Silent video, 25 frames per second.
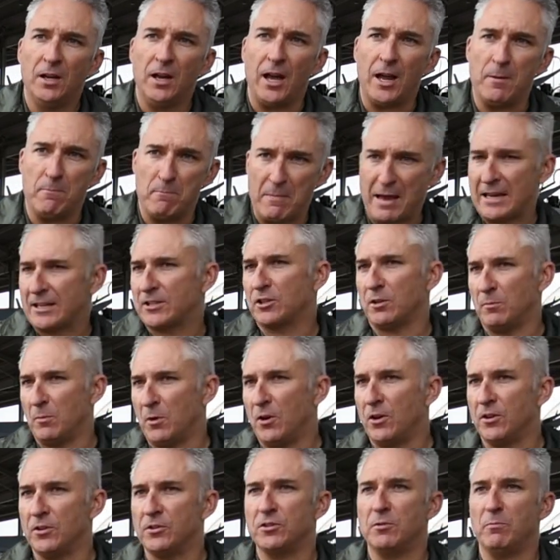and
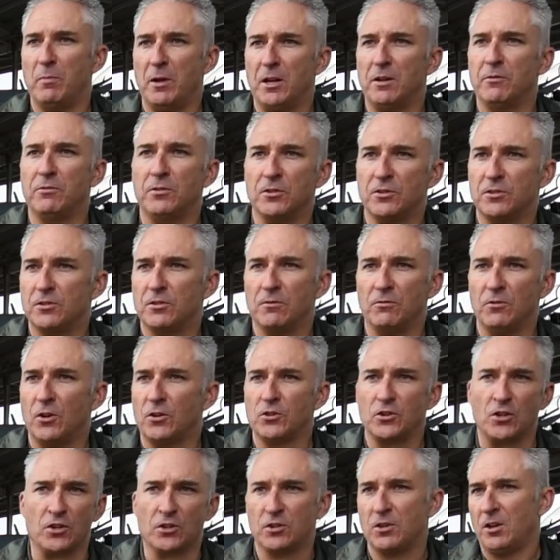maximise the benefits of not
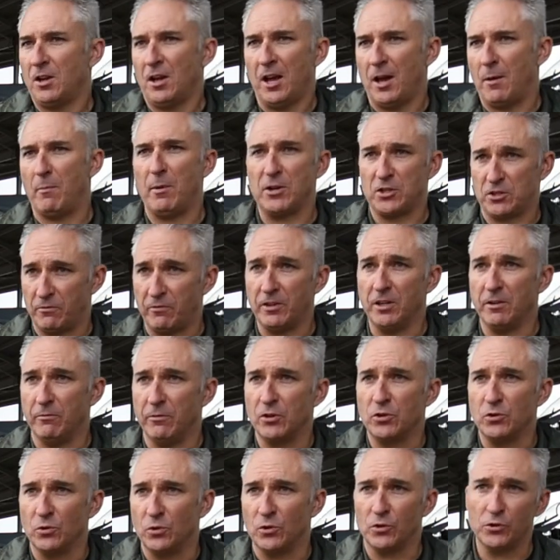just a bunch of
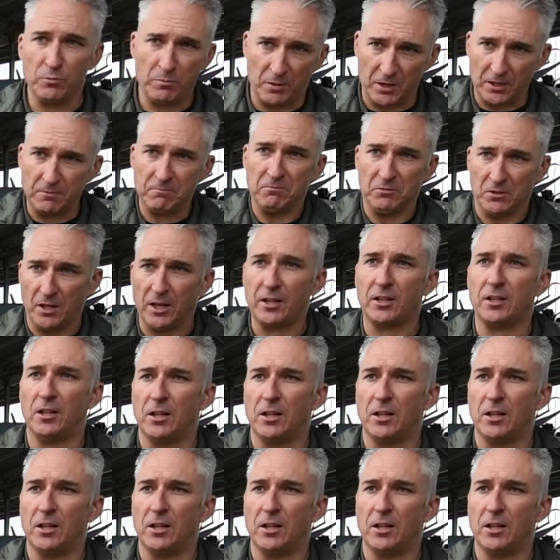individuals, but that